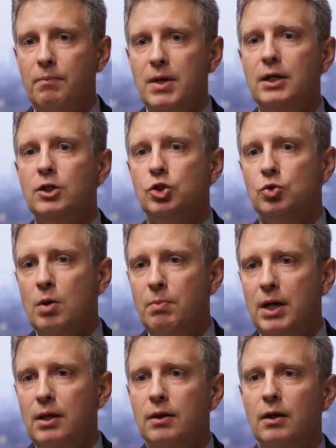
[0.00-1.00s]

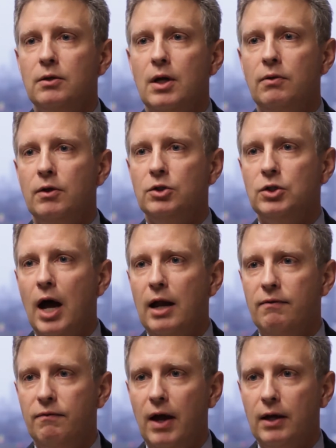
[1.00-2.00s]
indiscriminate in their side
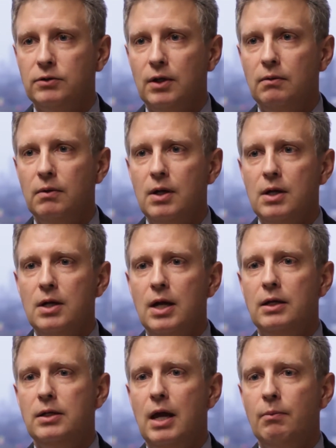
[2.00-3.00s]
effects and
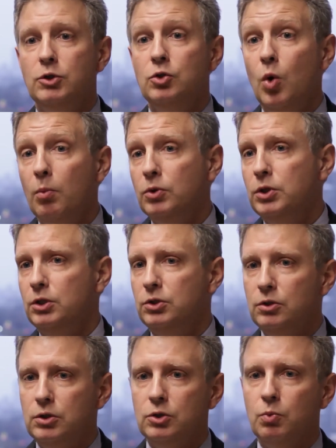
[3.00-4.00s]
damage normal
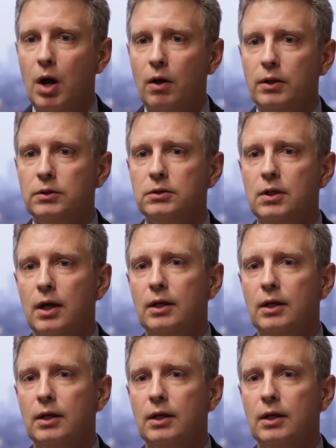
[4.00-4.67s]
tissues as well as